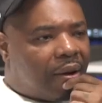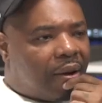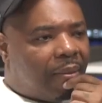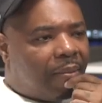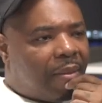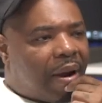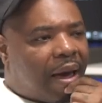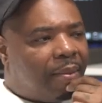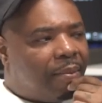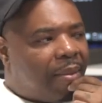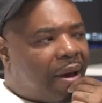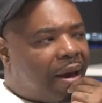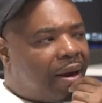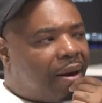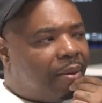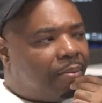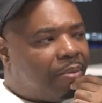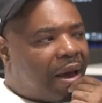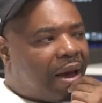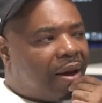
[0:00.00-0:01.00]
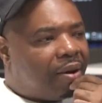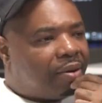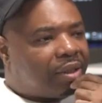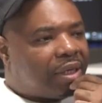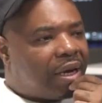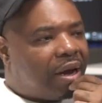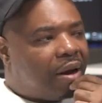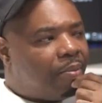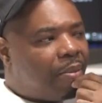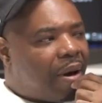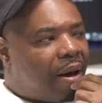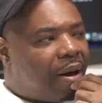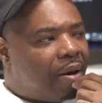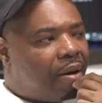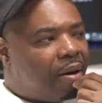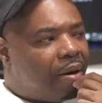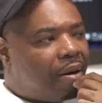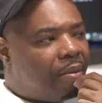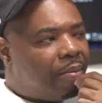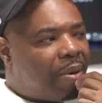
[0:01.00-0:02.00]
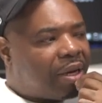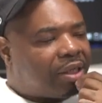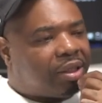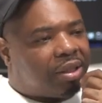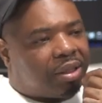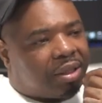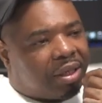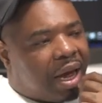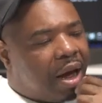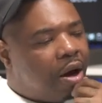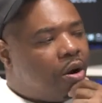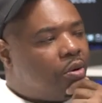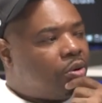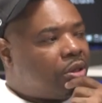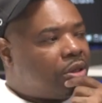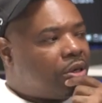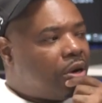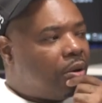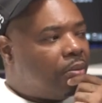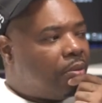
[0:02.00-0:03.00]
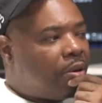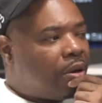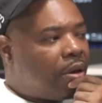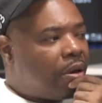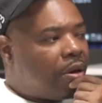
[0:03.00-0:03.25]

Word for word: I'm like, man, I'm downtown by uh, my sister. What's up?